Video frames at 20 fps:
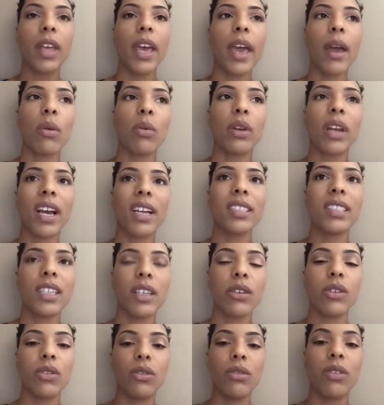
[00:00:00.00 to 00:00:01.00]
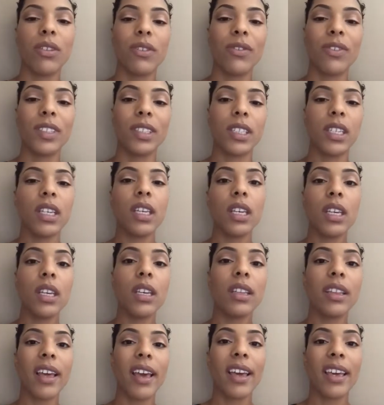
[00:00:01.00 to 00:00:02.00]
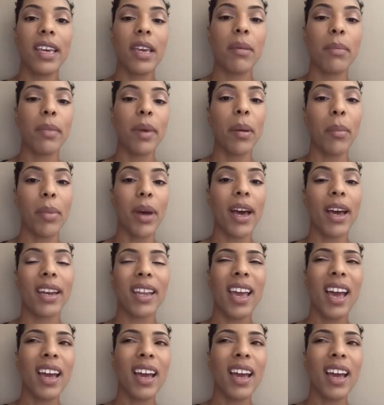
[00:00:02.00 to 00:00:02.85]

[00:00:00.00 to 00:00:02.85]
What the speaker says: And when I tell you the fatigue that hit my body,